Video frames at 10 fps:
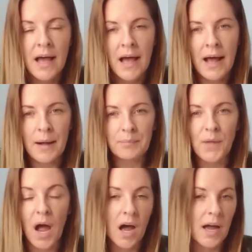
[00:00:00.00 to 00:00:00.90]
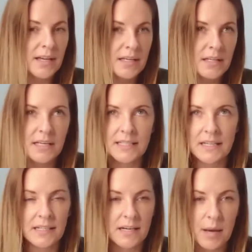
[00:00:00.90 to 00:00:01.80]
I
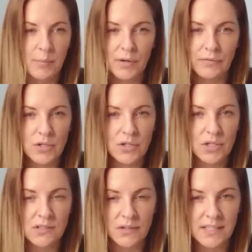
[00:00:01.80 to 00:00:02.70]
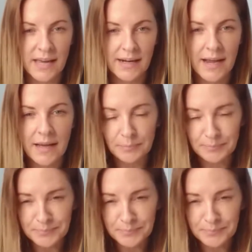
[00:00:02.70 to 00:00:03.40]
attended a number of auctions on Saturday.